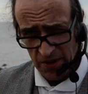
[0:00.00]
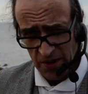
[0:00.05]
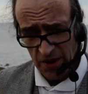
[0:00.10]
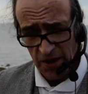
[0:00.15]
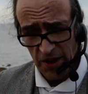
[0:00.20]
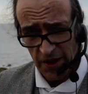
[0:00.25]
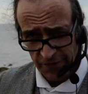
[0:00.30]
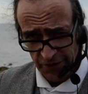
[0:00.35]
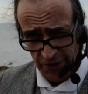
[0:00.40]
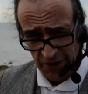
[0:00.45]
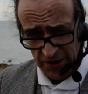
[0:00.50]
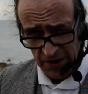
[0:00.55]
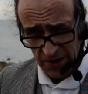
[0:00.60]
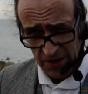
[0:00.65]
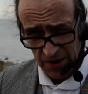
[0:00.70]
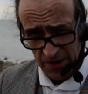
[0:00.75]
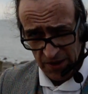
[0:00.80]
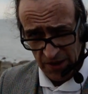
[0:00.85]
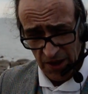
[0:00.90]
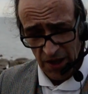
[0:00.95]
living
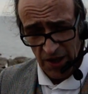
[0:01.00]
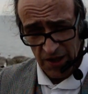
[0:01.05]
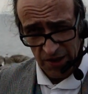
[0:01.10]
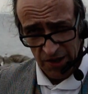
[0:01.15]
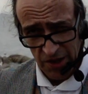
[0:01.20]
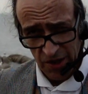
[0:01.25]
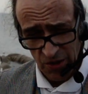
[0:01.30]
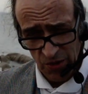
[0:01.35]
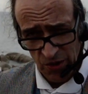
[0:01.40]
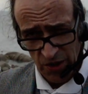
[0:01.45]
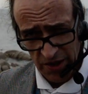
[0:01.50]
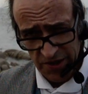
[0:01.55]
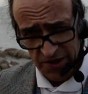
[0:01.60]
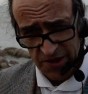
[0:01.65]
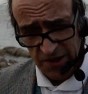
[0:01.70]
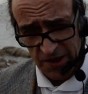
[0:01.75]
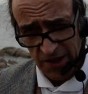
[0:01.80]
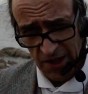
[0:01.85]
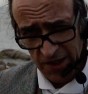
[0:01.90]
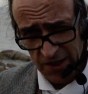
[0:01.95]
in the
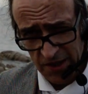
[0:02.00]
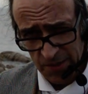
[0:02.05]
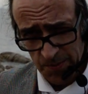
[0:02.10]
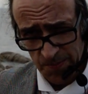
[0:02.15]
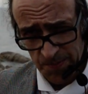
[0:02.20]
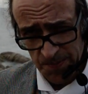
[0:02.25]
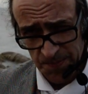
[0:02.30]
United Kingdom.